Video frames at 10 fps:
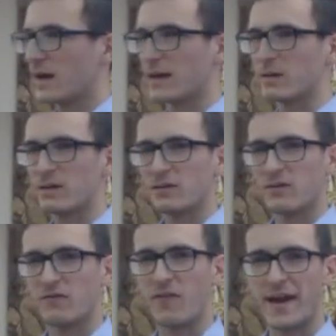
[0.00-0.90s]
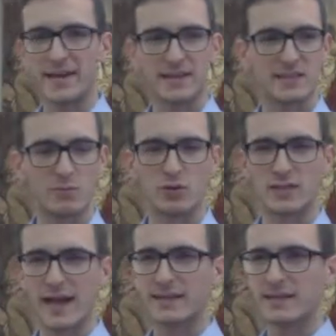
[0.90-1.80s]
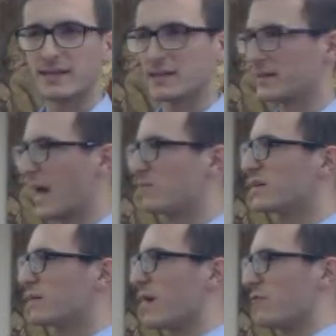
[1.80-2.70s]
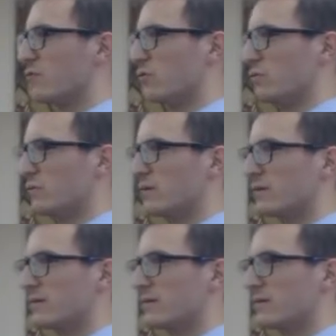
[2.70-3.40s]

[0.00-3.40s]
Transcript: I fed it and protected it and kept it in my room.